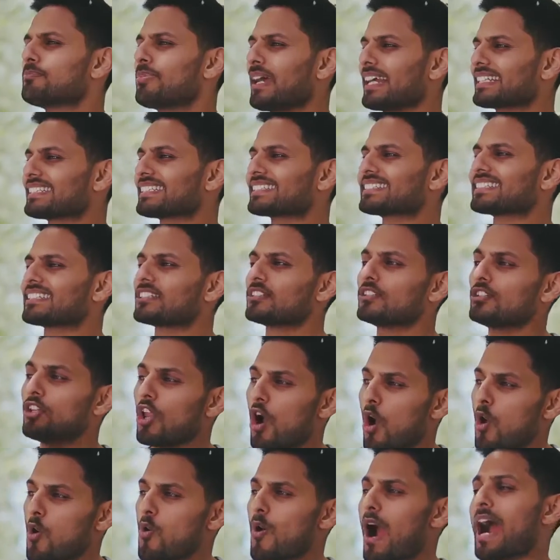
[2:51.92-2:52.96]
it's better to
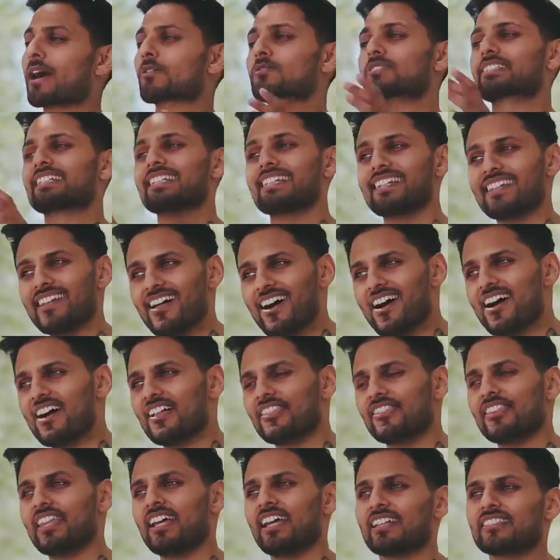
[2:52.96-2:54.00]
know how to
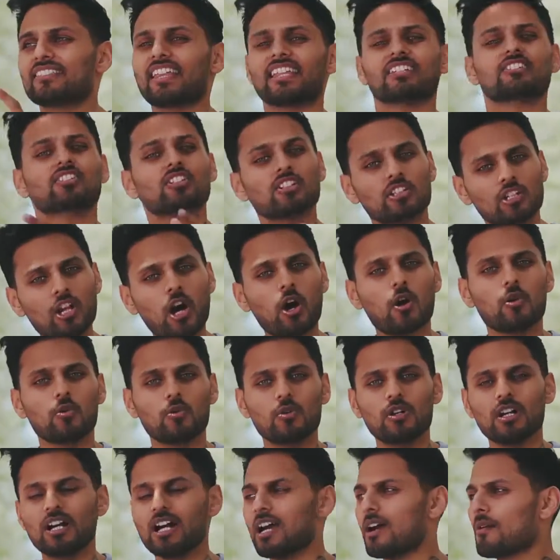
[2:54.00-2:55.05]
learn than to
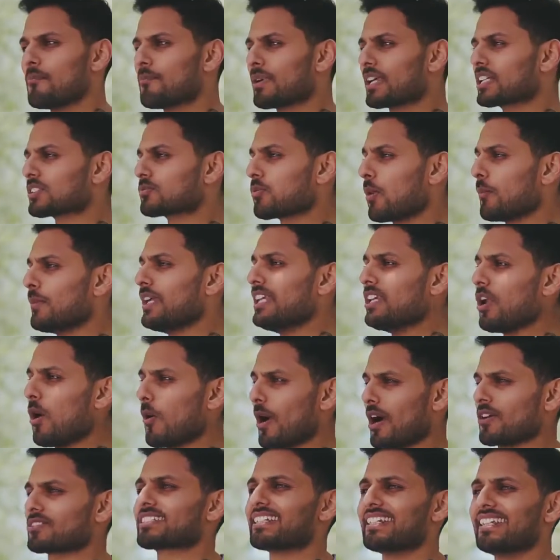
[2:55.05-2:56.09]
know. Because when we
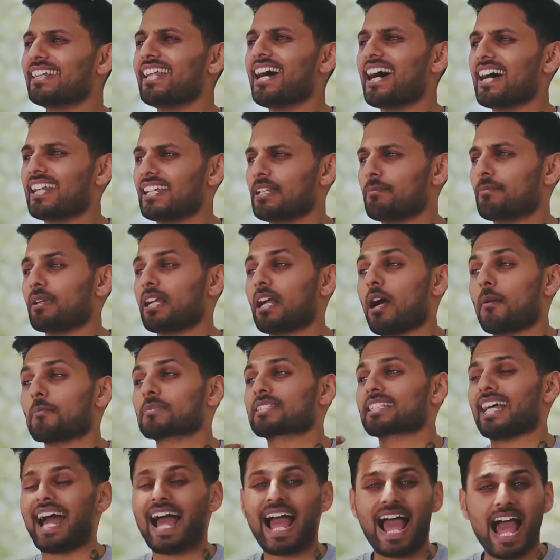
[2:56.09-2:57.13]
know how to learn, it
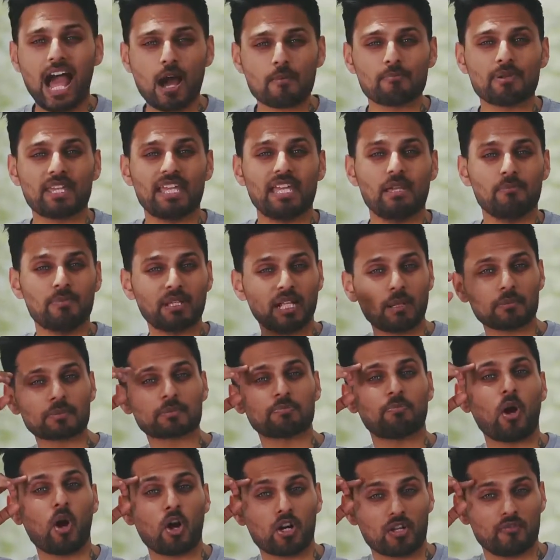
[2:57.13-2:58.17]
becomes a habit, it
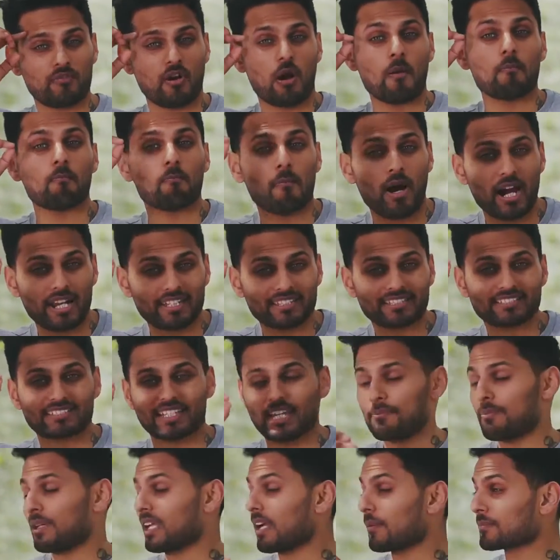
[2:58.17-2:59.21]
becomes part of our
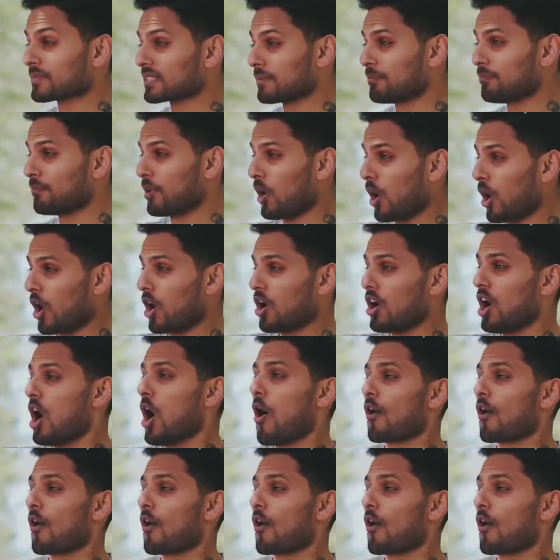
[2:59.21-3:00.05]
mindset, it becomes a part